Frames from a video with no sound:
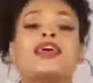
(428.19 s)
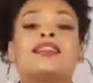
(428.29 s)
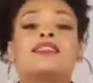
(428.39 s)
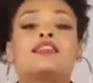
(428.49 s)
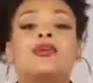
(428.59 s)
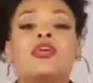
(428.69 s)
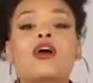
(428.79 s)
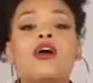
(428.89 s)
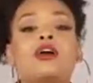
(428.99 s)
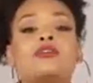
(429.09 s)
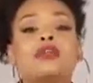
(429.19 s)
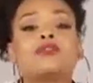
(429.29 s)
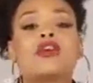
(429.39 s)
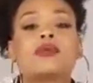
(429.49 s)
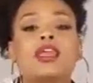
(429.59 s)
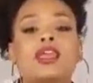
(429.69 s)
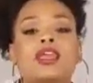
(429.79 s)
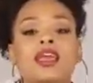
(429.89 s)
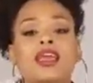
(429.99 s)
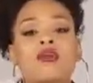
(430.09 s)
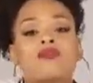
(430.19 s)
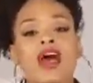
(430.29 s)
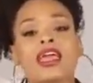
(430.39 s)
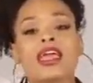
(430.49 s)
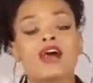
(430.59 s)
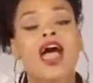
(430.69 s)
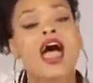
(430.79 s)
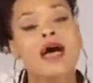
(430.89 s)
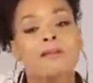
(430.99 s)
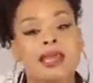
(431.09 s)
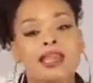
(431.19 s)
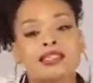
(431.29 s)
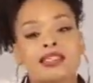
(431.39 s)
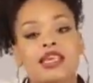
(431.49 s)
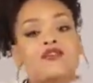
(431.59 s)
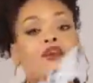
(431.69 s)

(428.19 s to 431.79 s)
this has been your girl, Demetria McKinney, kicking it right here at BET,